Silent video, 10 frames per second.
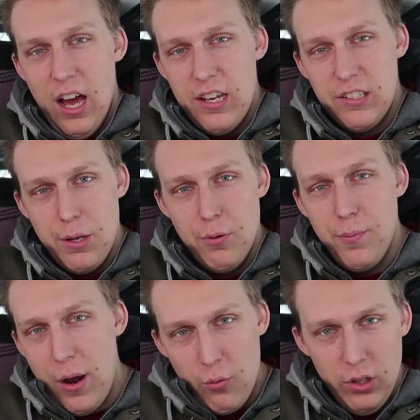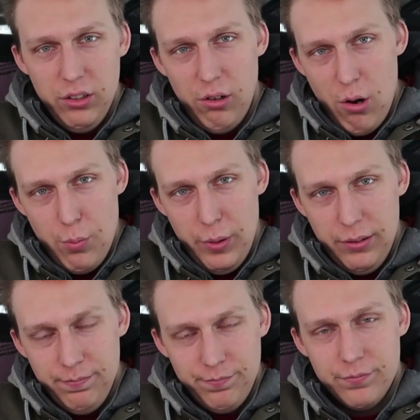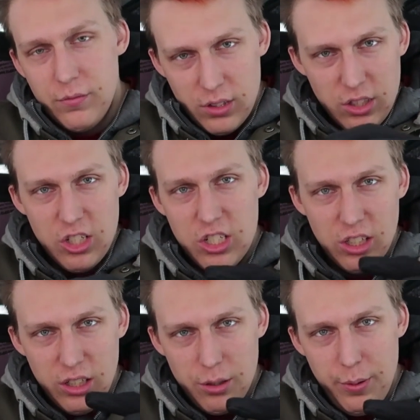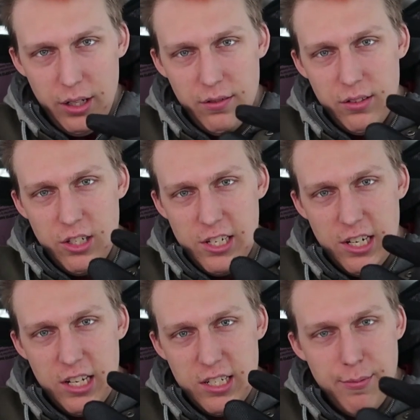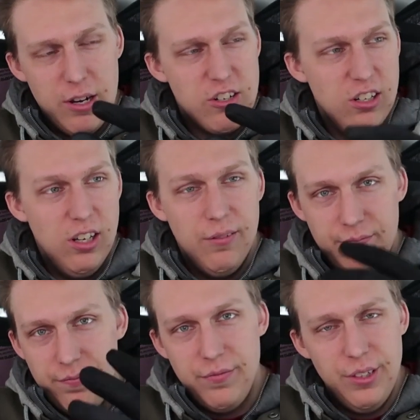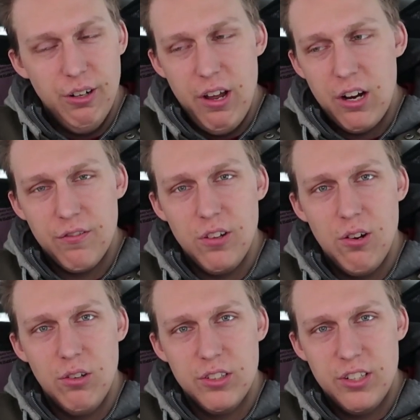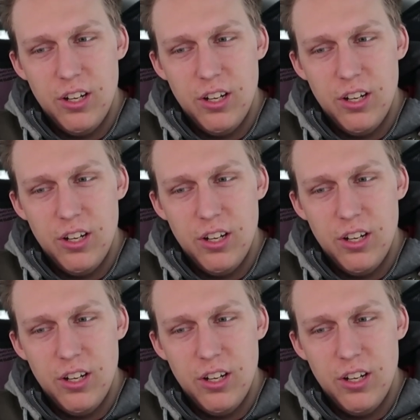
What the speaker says: I sleep with my window open just a little bit, just to get some extra, airflow and